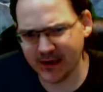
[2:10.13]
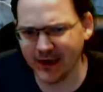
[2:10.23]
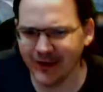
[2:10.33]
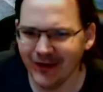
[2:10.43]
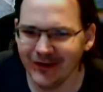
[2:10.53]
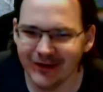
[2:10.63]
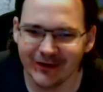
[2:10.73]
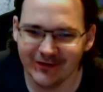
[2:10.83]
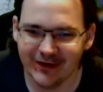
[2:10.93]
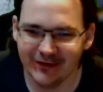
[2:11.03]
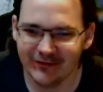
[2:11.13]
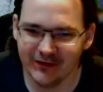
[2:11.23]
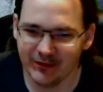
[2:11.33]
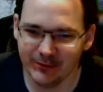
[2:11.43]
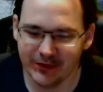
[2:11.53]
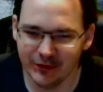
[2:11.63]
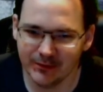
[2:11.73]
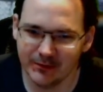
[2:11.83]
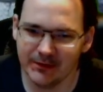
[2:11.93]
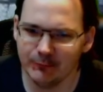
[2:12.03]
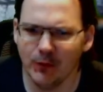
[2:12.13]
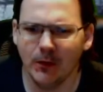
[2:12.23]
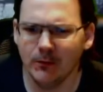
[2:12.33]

And because they could say it's coming to Europe, and I'm like, well,